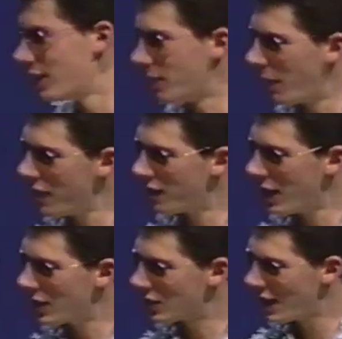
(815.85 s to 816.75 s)
You buzzed
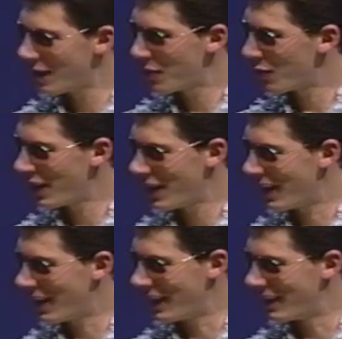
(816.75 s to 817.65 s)
in. You couldn't ask me to read it
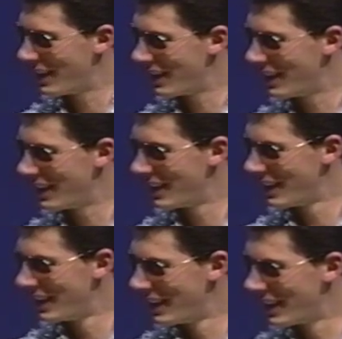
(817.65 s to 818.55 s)

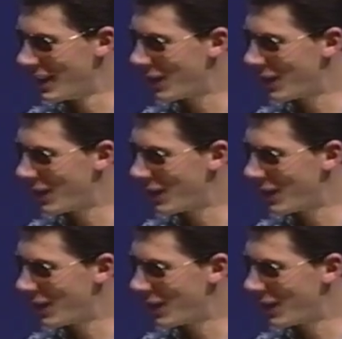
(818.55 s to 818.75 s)
again.